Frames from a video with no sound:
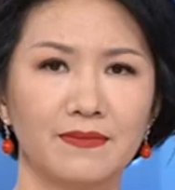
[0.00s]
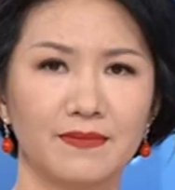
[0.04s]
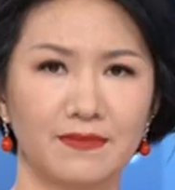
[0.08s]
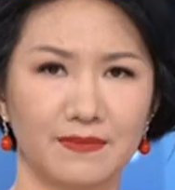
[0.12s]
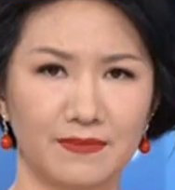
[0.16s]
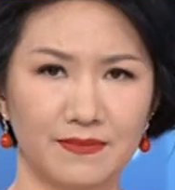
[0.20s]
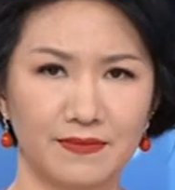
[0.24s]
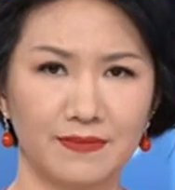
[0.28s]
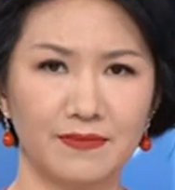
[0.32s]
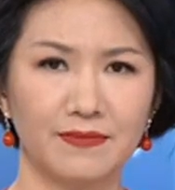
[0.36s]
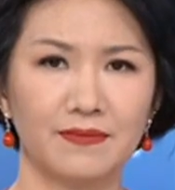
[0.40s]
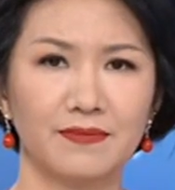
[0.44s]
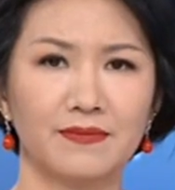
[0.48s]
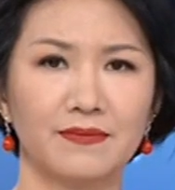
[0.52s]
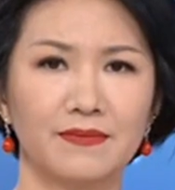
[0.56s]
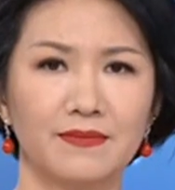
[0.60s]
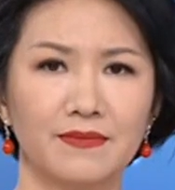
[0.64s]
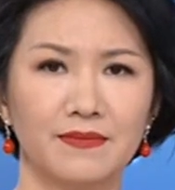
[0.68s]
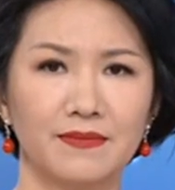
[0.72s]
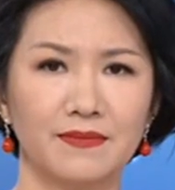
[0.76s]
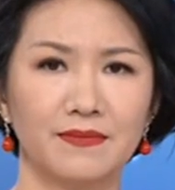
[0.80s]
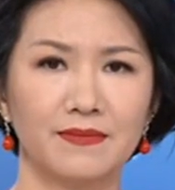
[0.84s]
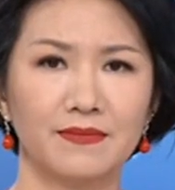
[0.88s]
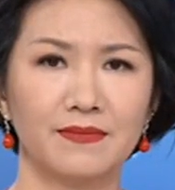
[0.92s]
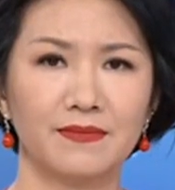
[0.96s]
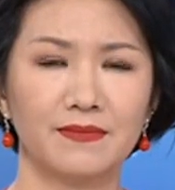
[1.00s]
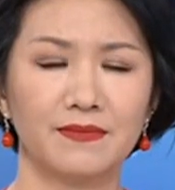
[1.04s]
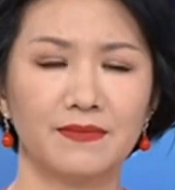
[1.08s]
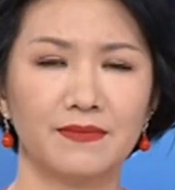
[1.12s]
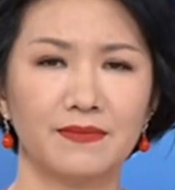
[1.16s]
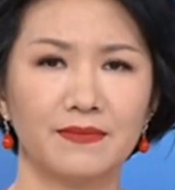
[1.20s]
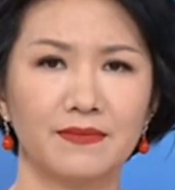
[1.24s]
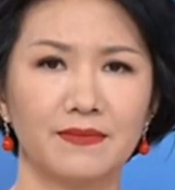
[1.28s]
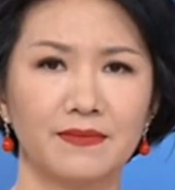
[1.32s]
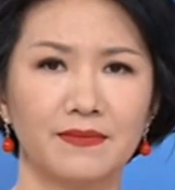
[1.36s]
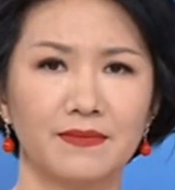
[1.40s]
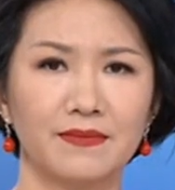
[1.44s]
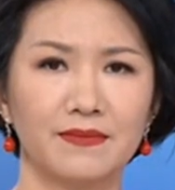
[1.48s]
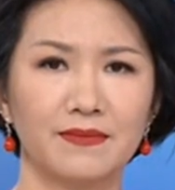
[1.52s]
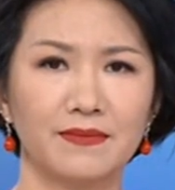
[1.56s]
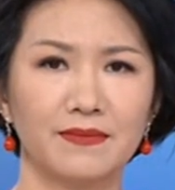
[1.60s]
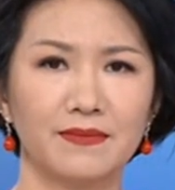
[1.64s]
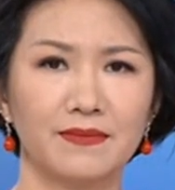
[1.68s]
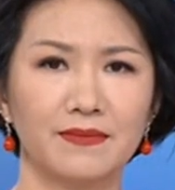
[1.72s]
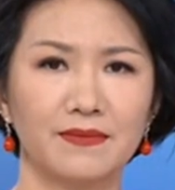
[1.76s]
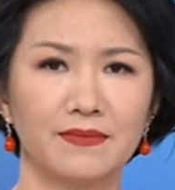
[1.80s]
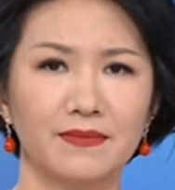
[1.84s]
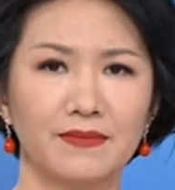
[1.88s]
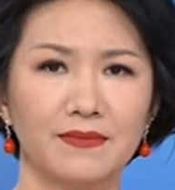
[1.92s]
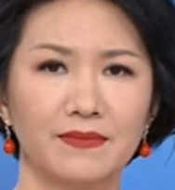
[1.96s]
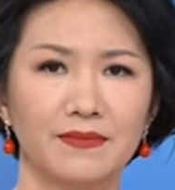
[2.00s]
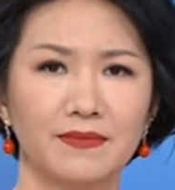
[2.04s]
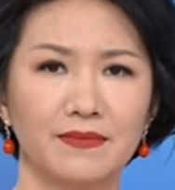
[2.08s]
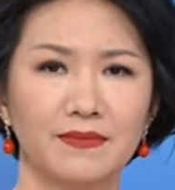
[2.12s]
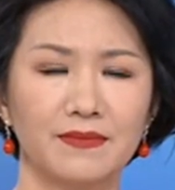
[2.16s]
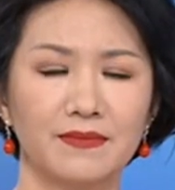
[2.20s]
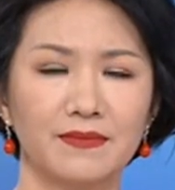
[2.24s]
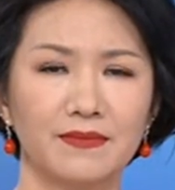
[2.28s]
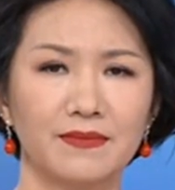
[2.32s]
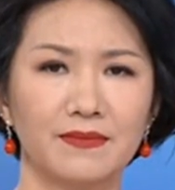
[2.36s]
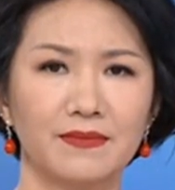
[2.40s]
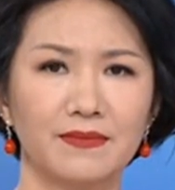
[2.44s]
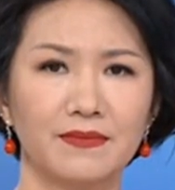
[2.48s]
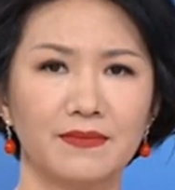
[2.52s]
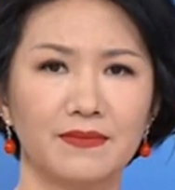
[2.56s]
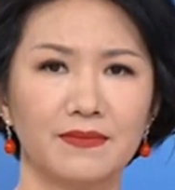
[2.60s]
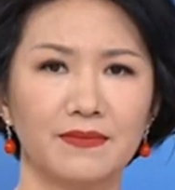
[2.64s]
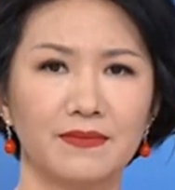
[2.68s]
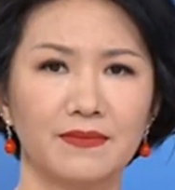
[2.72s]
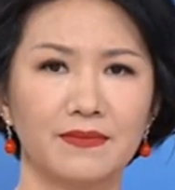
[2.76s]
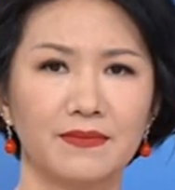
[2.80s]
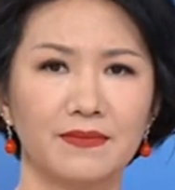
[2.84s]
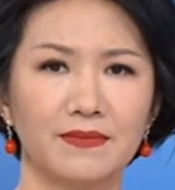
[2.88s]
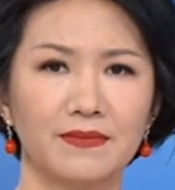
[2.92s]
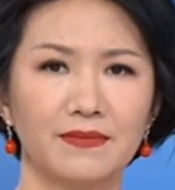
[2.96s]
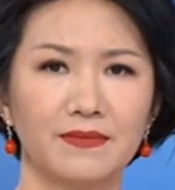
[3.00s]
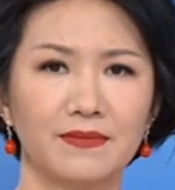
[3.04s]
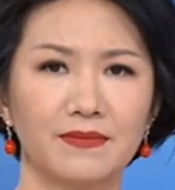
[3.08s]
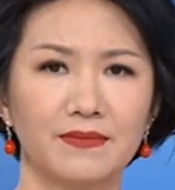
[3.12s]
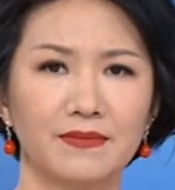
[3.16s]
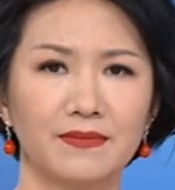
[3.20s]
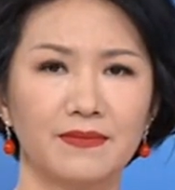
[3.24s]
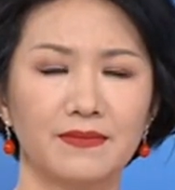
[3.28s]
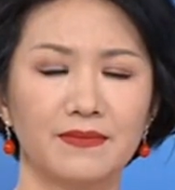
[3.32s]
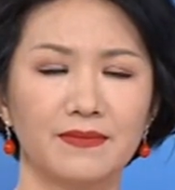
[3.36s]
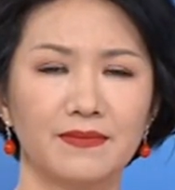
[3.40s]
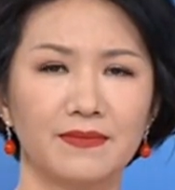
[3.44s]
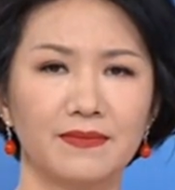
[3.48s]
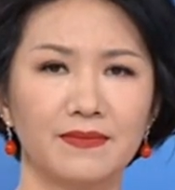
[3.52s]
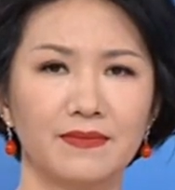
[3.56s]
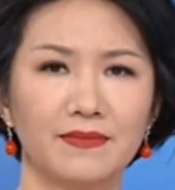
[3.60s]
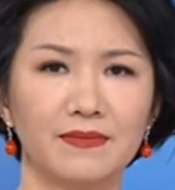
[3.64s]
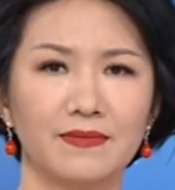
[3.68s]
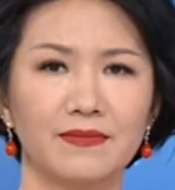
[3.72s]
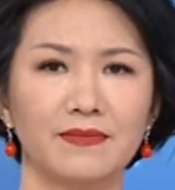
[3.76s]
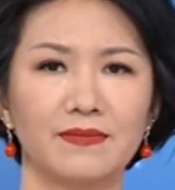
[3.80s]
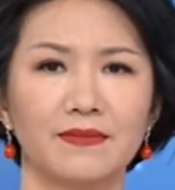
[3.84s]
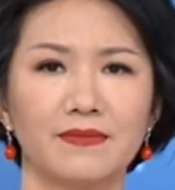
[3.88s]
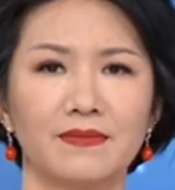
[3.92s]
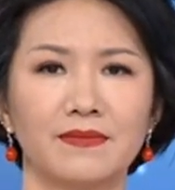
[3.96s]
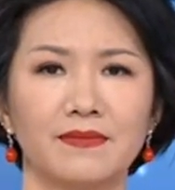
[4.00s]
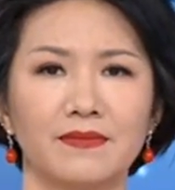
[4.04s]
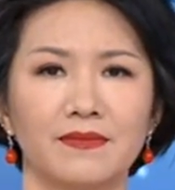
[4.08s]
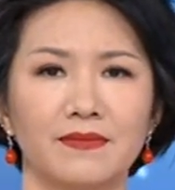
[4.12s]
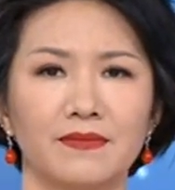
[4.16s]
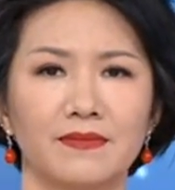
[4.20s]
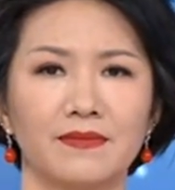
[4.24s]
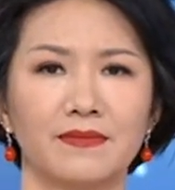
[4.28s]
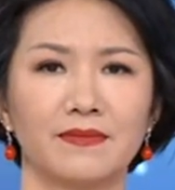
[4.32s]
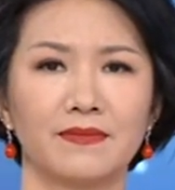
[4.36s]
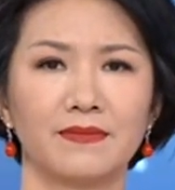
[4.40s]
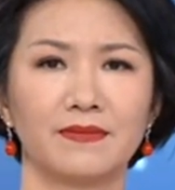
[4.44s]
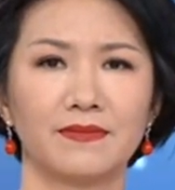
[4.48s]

(not speaking)